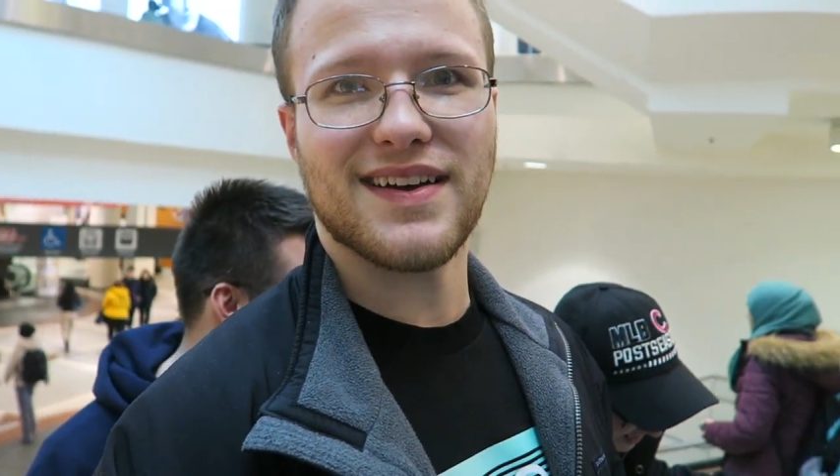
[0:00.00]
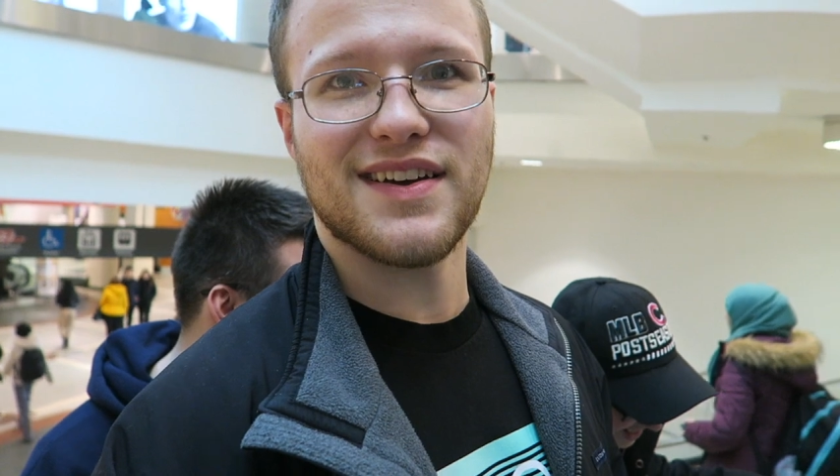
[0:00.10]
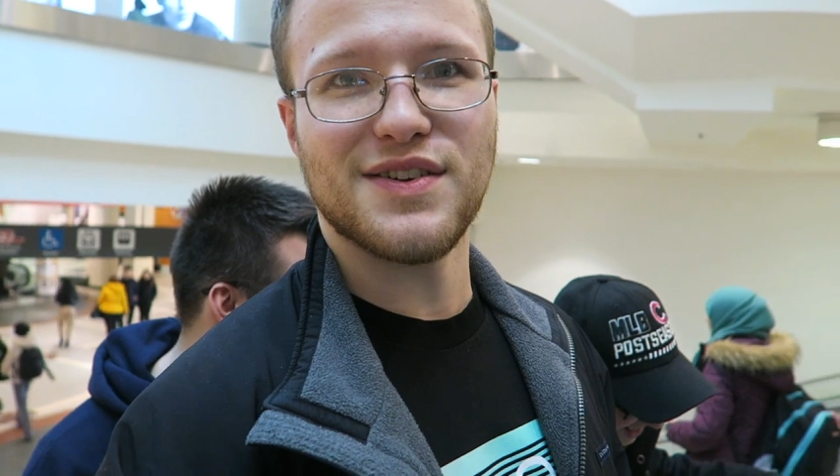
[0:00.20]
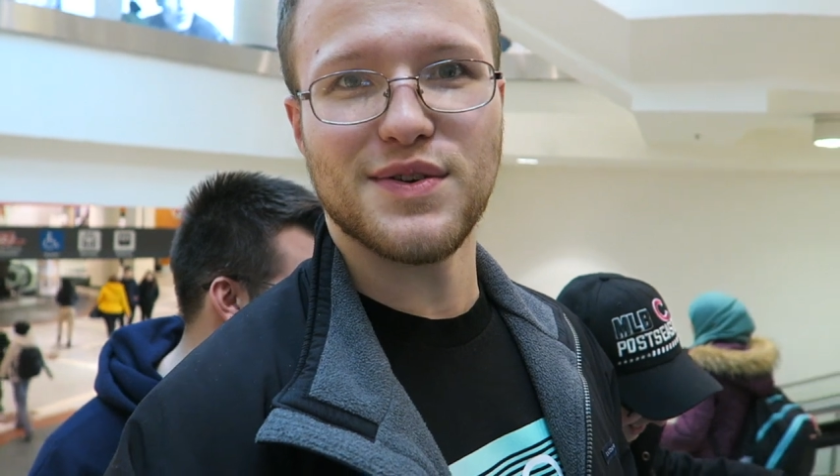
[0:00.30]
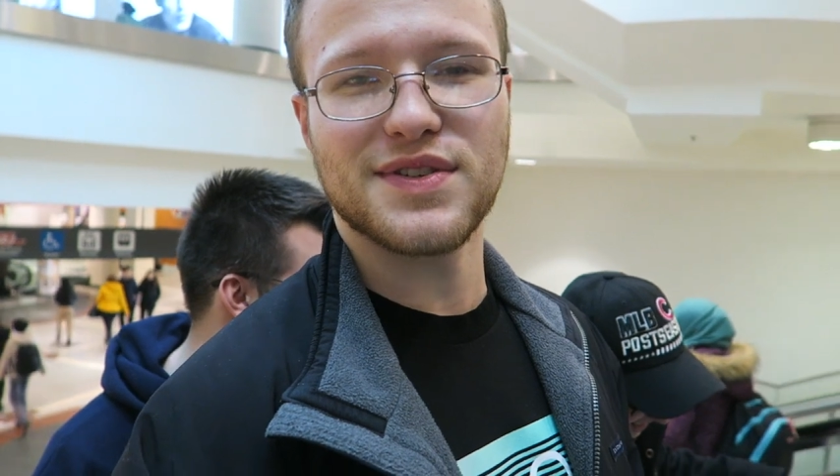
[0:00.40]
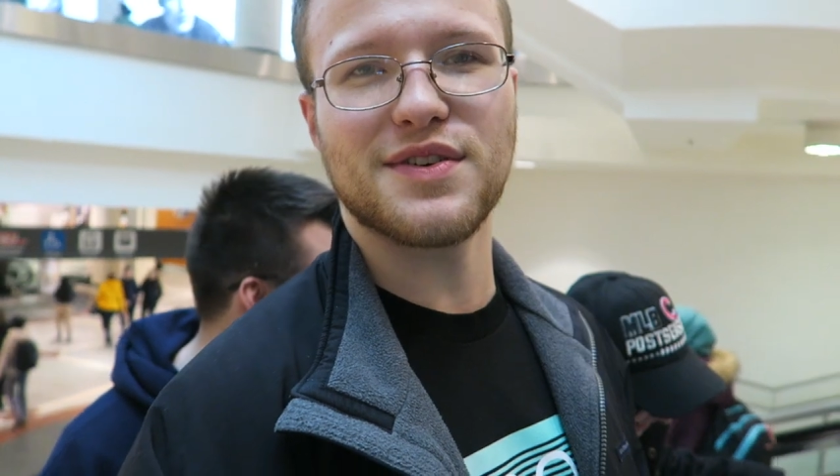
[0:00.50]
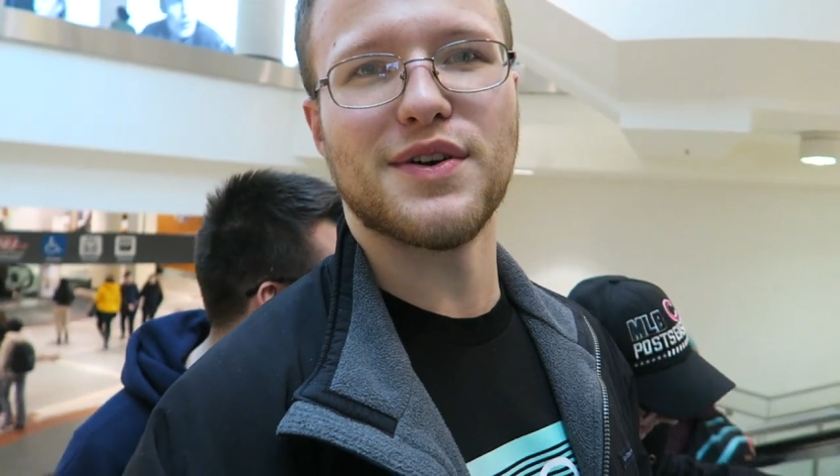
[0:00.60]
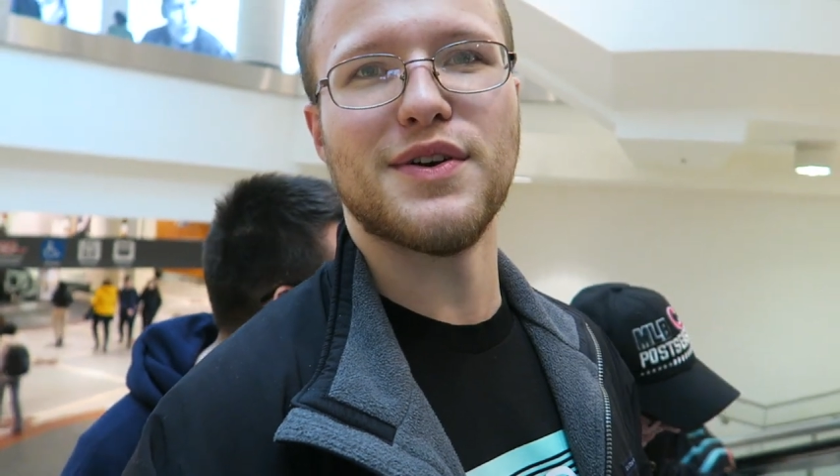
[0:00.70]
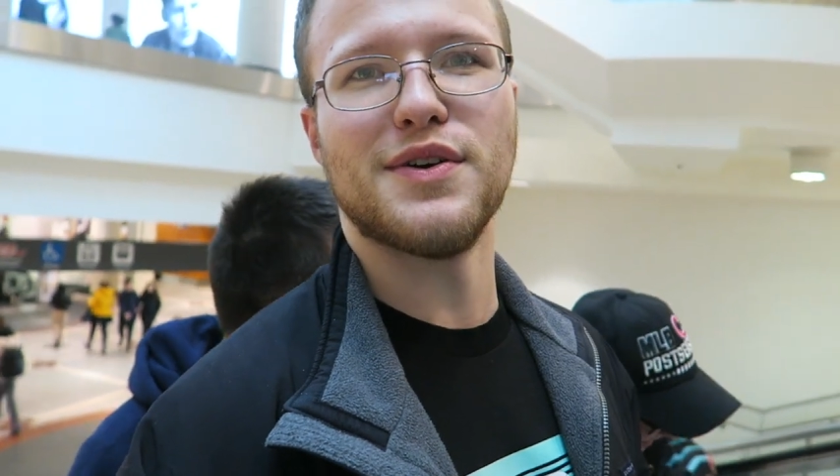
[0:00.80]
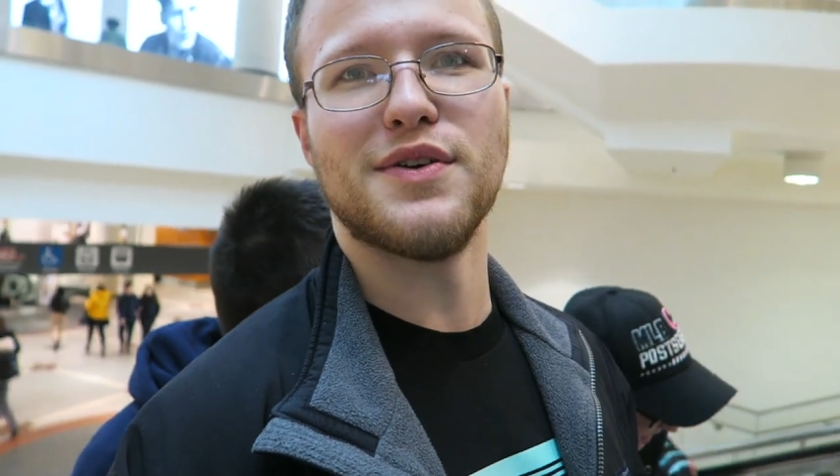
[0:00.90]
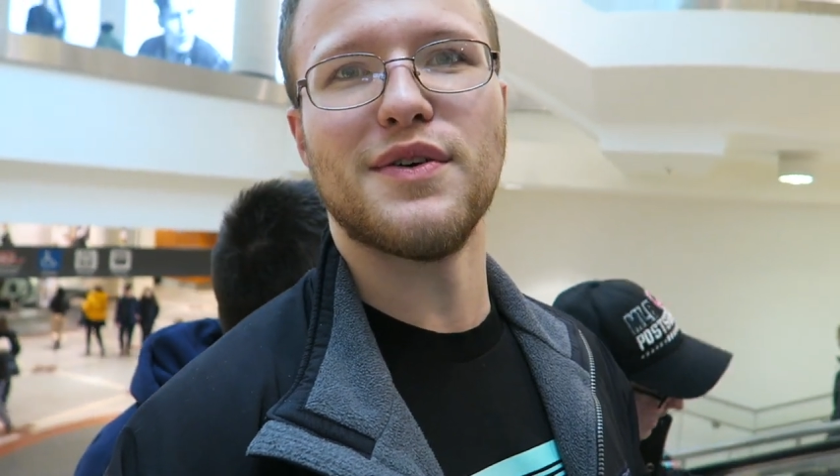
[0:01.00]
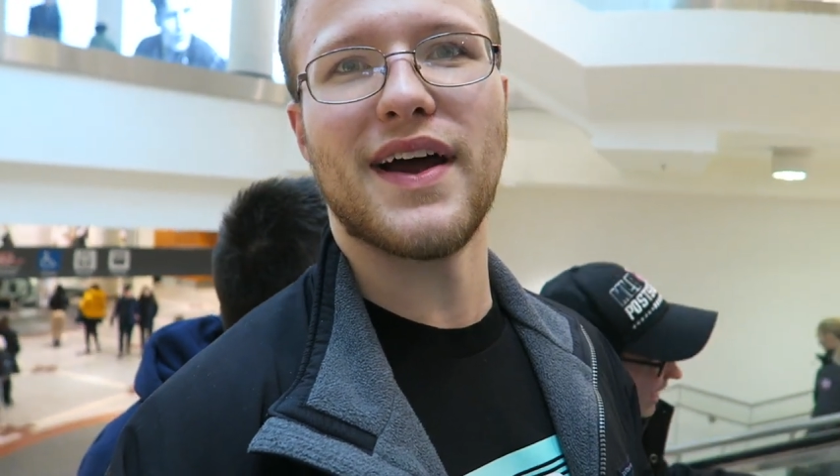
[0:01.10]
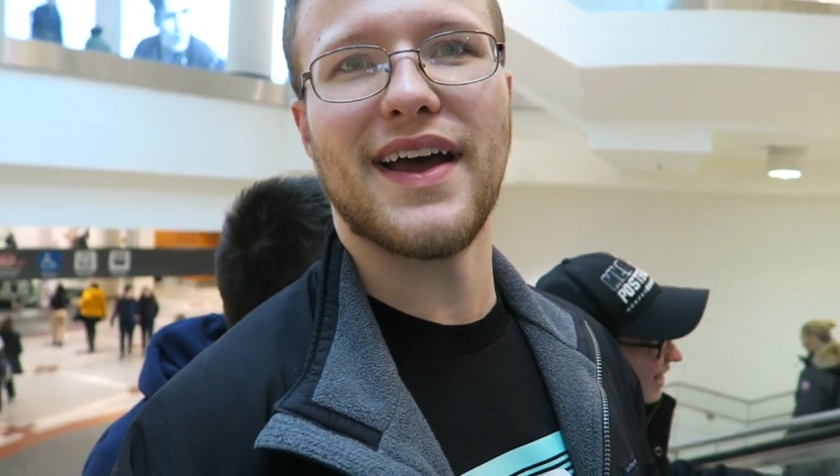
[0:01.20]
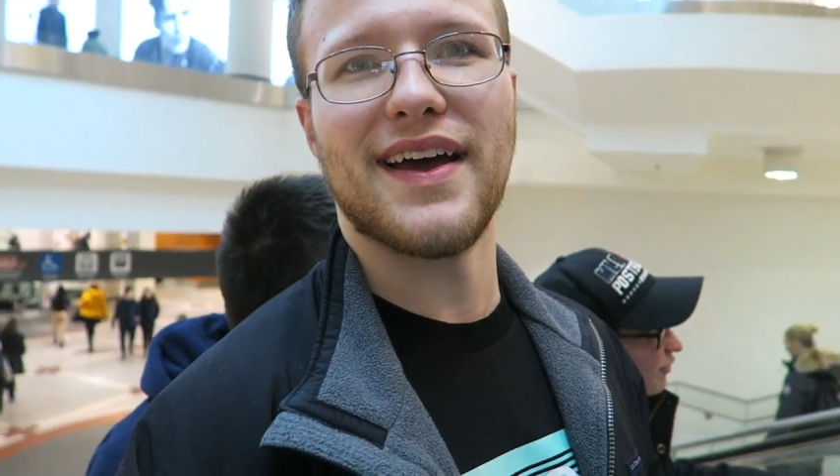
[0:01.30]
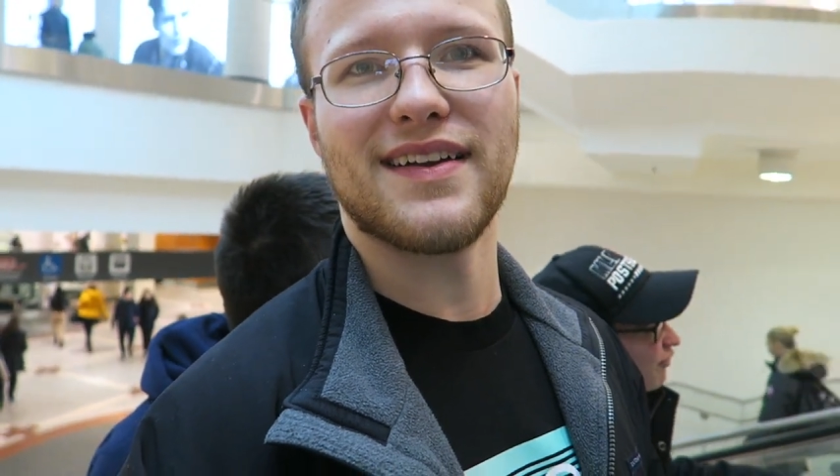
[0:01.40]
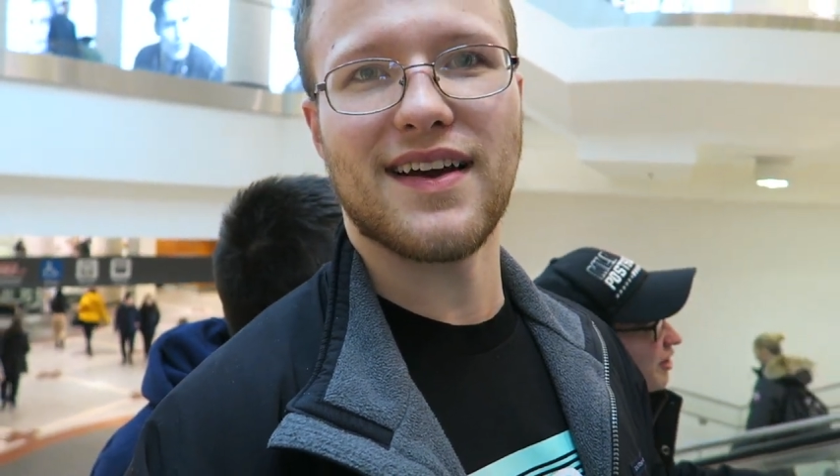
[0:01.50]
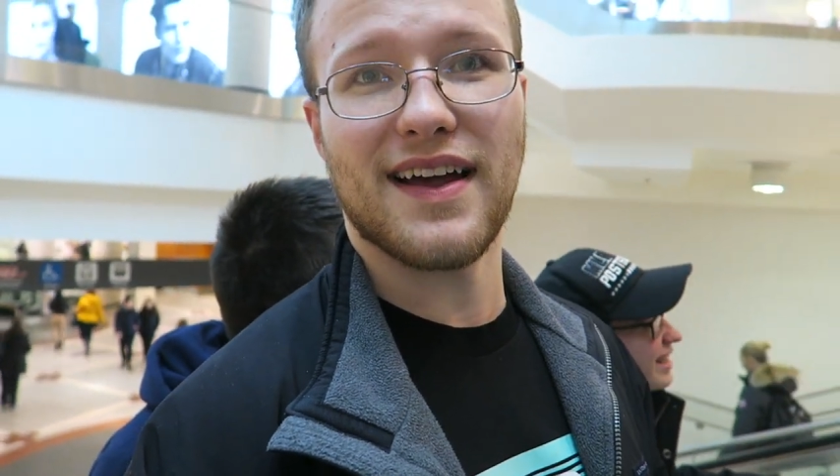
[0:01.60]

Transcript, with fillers: a news crew and